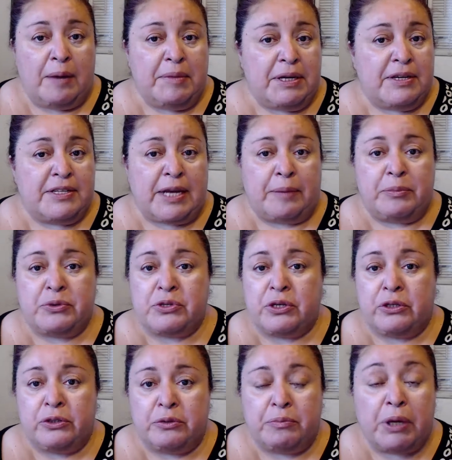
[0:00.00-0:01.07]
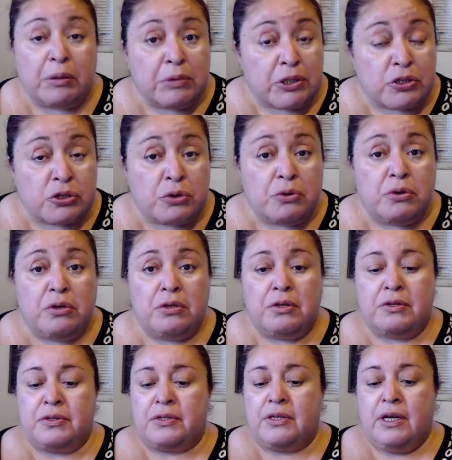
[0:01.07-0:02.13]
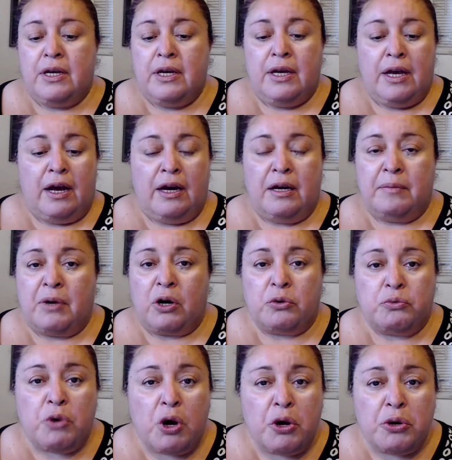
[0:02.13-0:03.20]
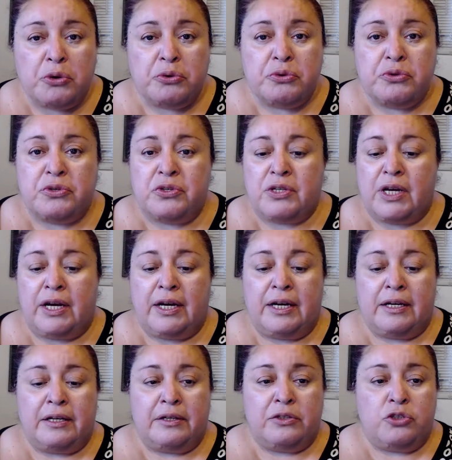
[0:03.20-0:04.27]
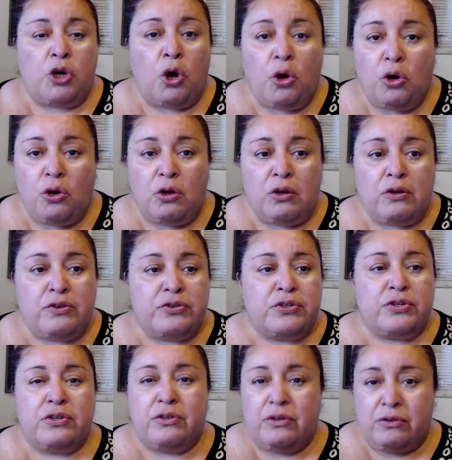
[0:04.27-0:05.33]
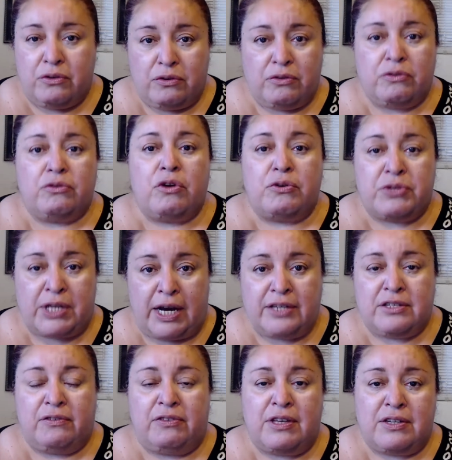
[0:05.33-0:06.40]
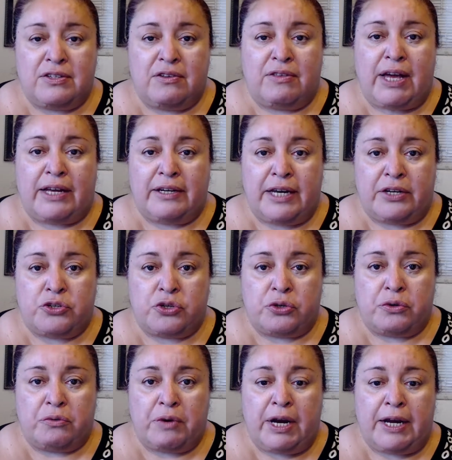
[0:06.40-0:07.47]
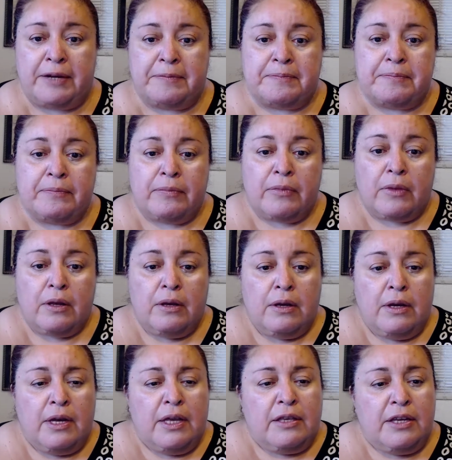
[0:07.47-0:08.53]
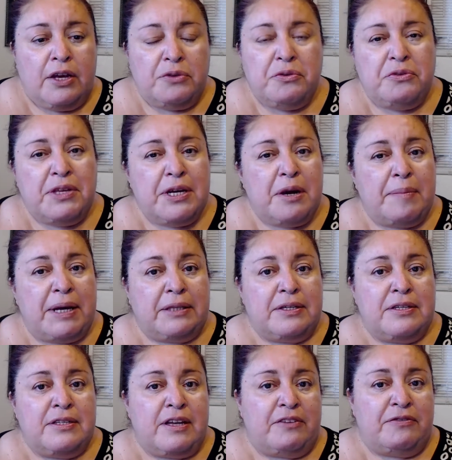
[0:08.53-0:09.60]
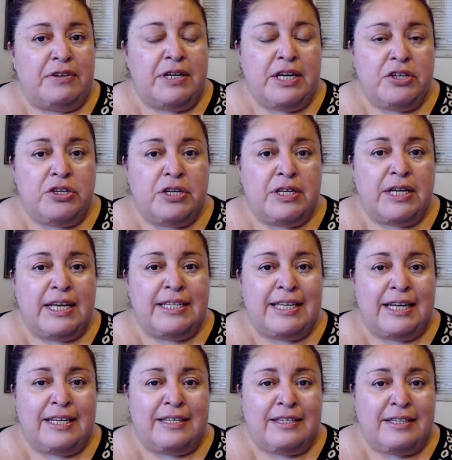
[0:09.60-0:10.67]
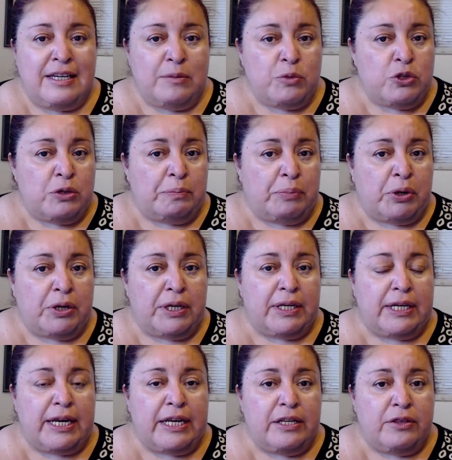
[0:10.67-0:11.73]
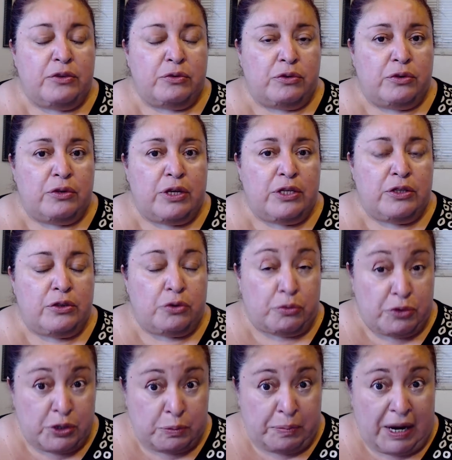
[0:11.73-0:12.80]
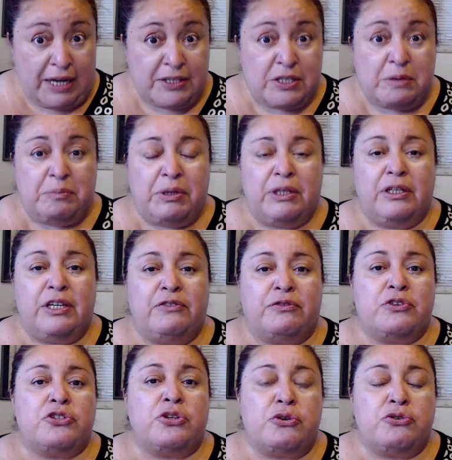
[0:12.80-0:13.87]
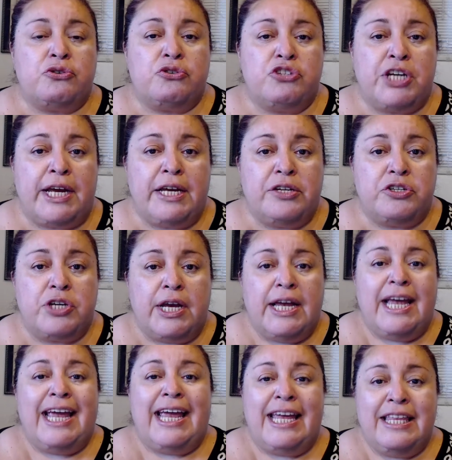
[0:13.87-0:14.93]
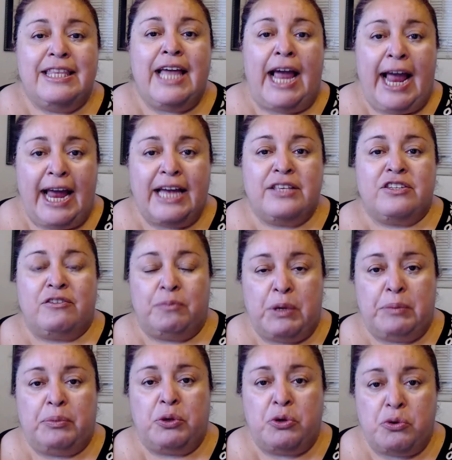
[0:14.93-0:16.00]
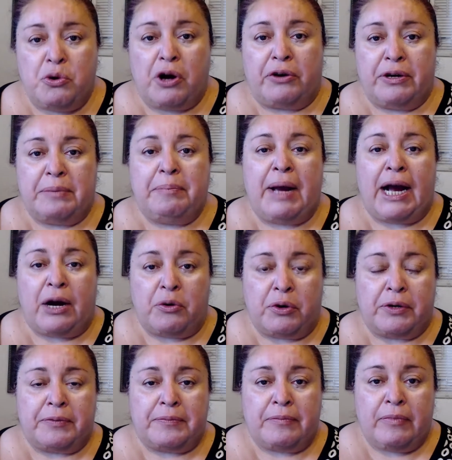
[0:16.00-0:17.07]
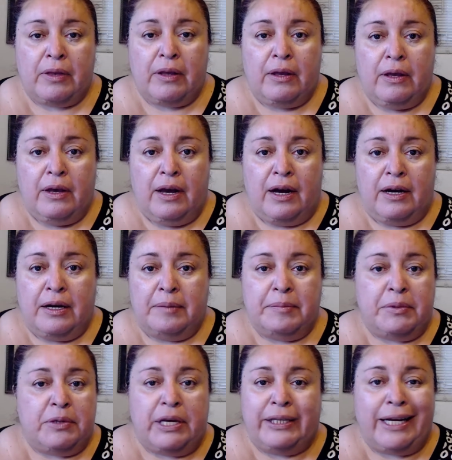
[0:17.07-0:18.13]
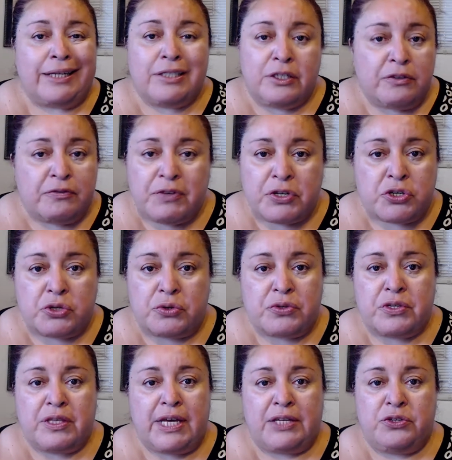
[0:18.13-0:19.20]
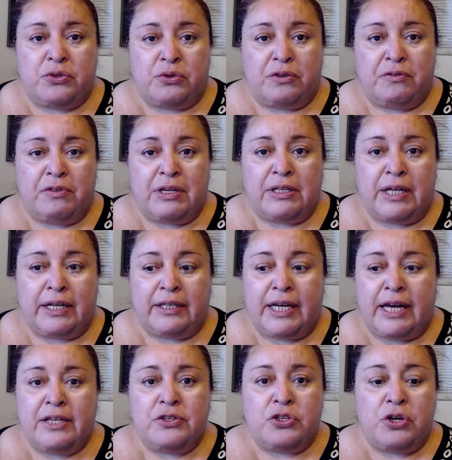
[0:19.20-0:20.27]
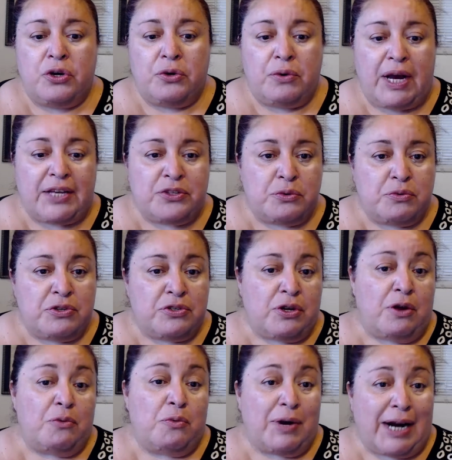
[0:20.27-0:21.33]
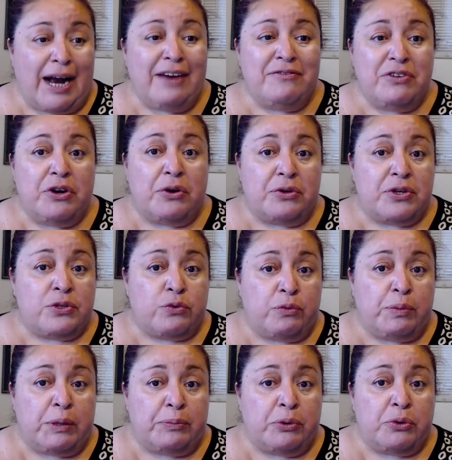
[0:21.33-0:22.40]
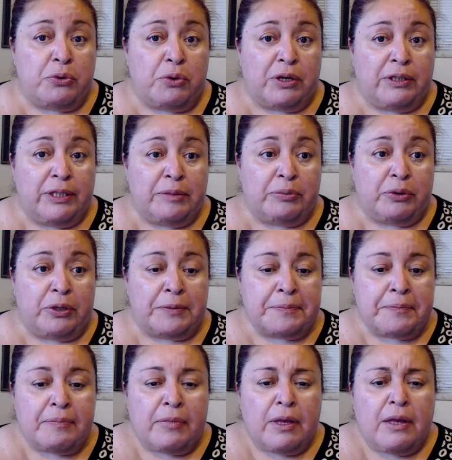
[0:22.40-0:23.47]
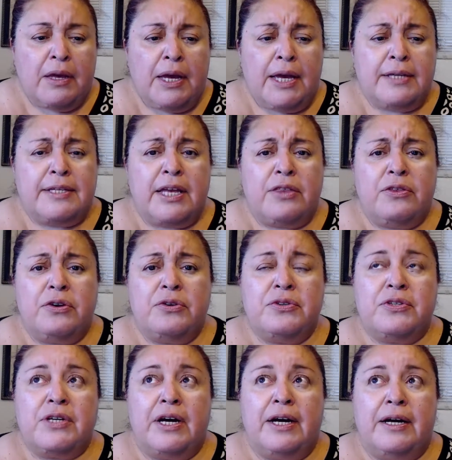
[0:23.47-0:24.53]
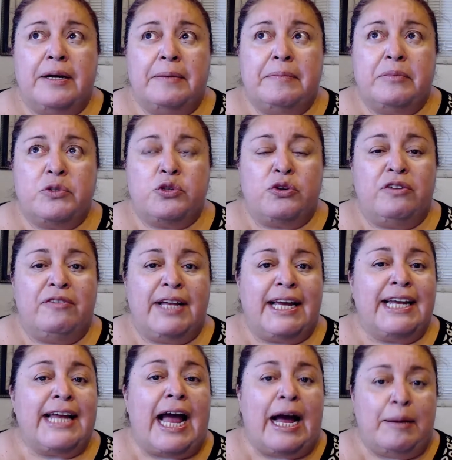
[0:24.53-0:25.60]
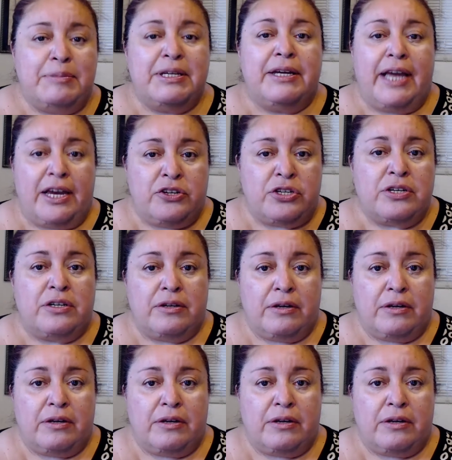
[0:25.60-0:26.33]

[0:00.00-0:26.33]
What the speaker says: examples include public schools, our roads, tolls, those kinds of things of that nature, right? The other thing about this definition is that it seems to put the responsibility for social change in the hands of people who are in power. Elected officials, that sort of thing like that. And so as a result, what I've noticed with people who are liberal is that there's sort of like an abdication